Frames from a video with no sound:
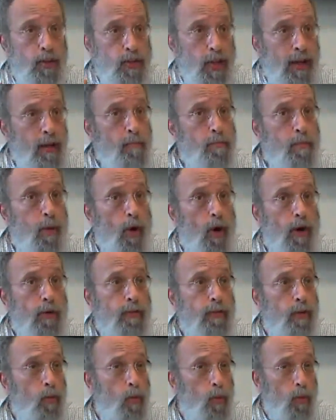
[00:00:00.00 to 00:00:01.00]
The second
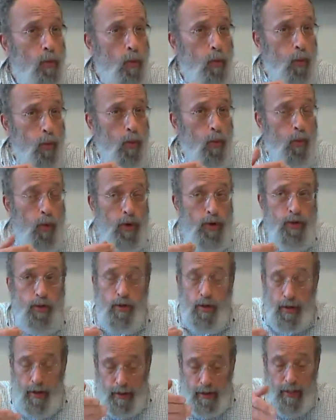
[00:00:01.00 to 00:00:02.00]
part of it
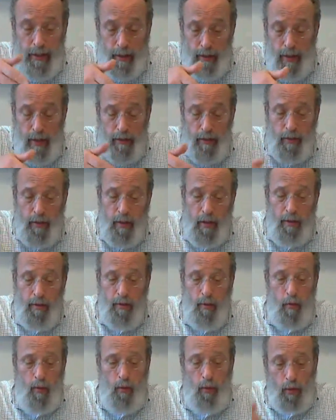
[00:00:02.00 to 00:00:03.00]
was,
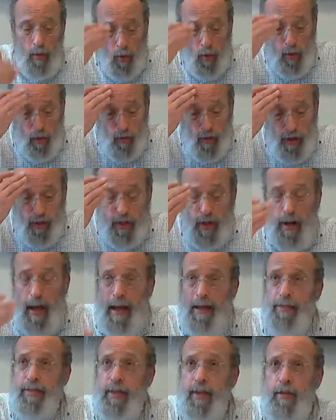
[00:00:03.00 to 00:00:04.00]
the
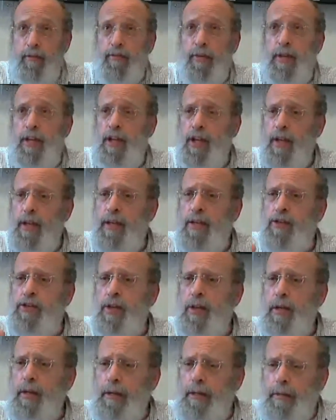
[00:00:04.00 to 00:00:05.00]
reason I think of it
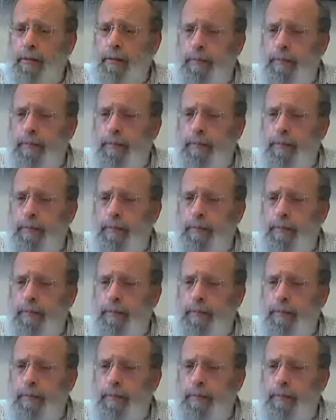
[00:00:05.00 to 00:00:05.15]
is